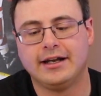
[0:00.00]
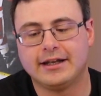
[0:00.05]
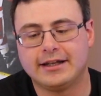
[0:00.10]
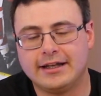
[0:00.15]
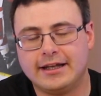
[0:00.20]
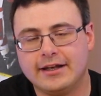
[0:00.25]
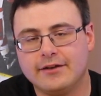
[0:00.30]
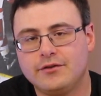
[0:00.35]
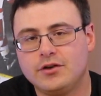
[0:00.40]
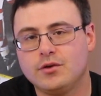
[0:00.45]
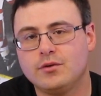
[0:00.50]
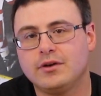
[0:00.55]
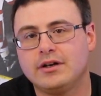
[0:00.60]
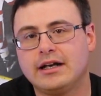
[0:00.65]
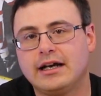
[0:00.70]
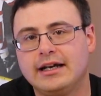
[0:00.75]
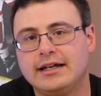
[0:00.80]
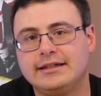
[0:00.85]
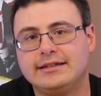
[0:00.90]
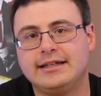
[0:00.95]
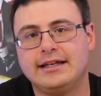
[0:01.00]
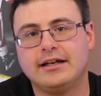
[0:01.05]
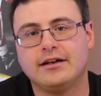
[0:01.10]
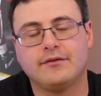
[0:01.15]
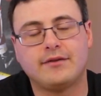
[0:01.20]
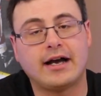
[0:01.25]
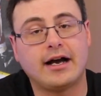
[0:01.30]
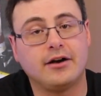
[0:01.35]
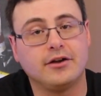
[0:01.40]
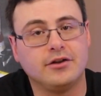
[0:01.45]
give you an idea
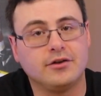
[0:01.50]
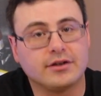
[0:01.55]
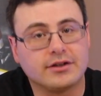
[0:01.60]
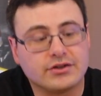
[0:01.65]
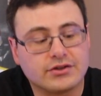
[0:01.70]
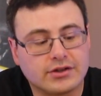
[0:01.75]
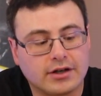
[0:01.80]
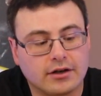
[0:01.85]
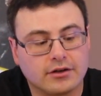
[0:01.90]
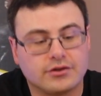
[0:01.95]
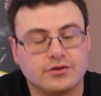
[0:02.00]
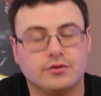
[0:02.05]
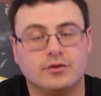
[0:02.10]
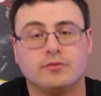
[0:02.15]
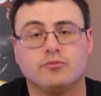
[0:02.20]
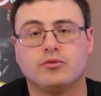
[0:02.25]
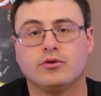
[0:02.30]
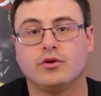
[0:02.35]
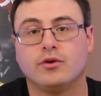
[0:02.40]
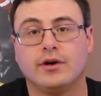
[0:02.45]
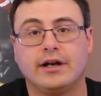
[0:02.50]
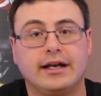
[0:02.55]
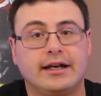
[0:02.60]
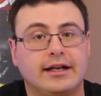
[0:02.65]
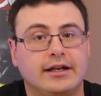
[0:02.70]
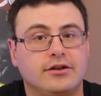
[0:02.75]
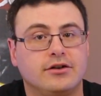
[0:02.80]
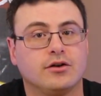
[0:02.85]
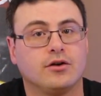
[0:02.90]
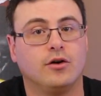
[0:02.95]
of how you can start to employ it
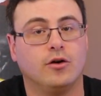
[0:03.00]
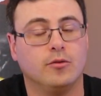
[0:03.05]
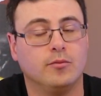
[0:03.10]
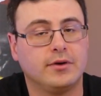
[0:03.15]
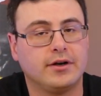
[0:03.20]
in your home.